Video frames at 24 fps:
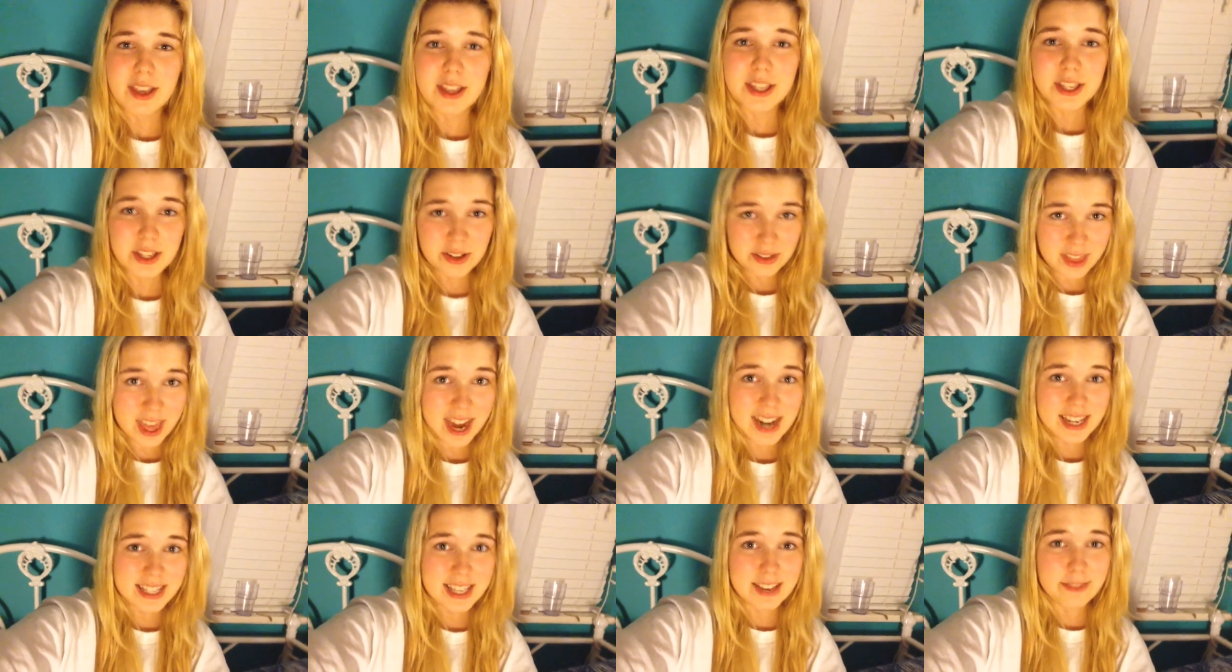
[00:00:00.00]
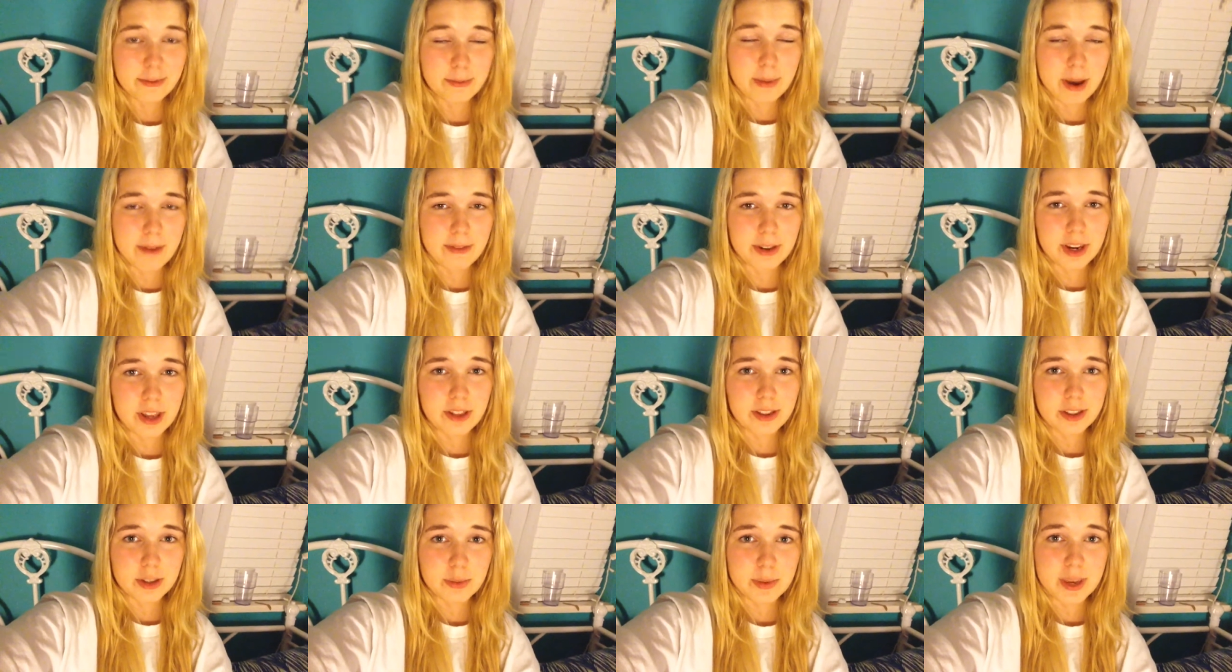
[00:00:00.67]
So that is it for my
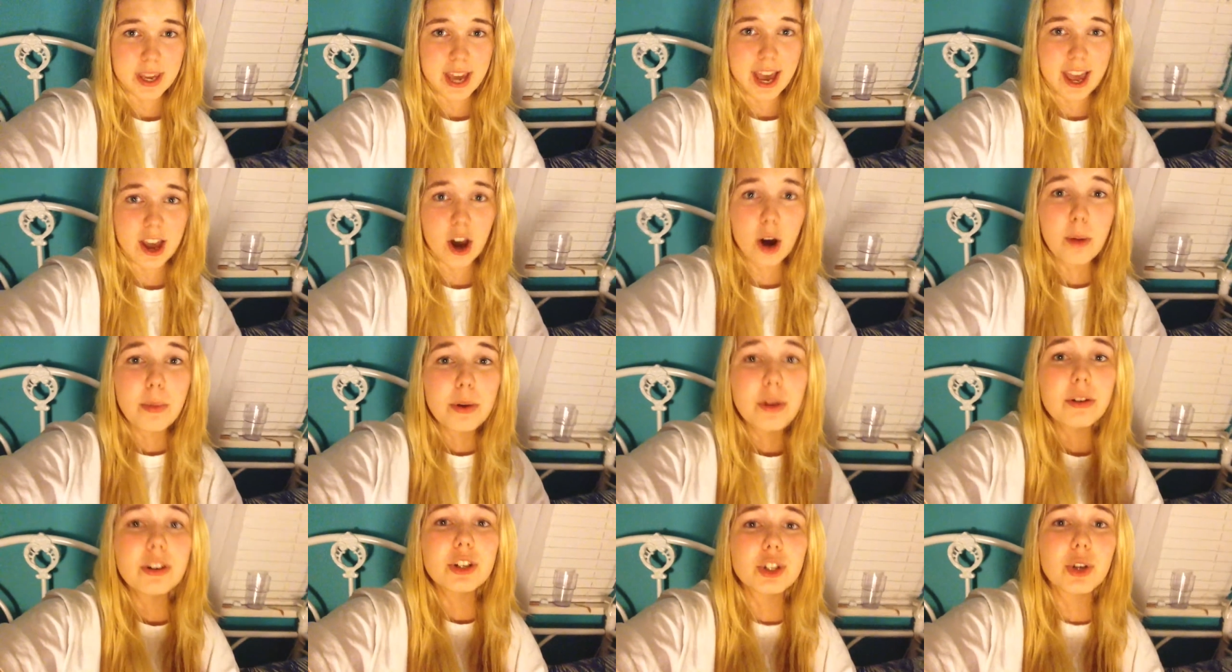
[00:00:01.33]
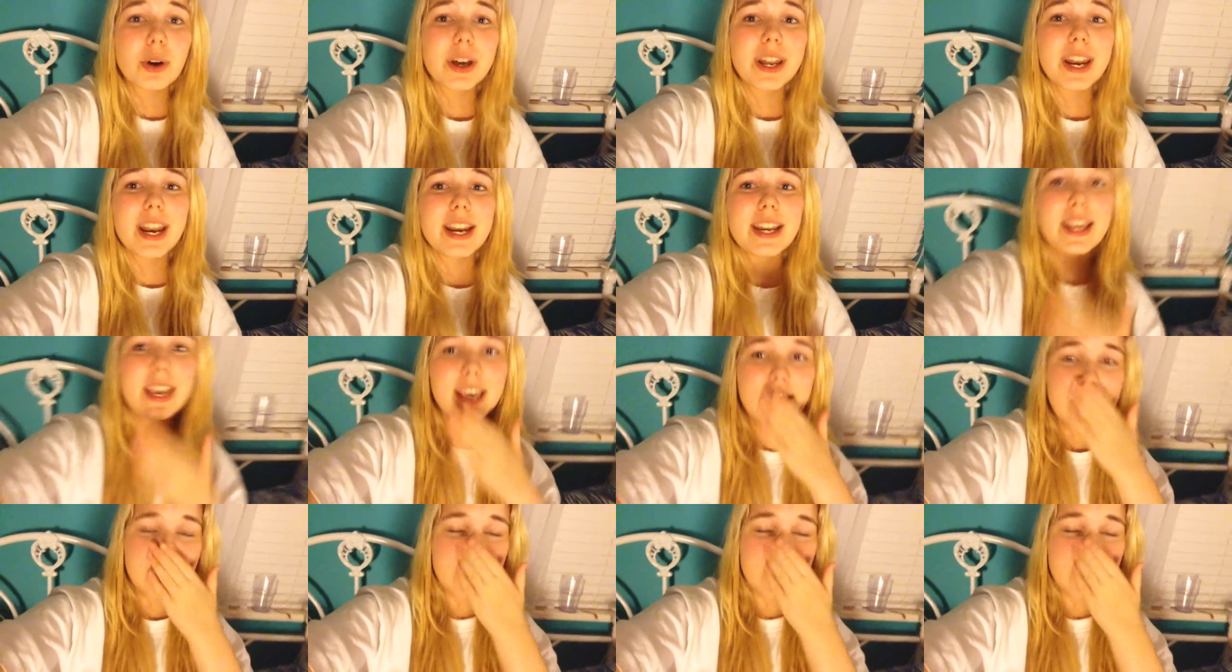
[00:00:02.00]
video this week. I hope you enjoyed it.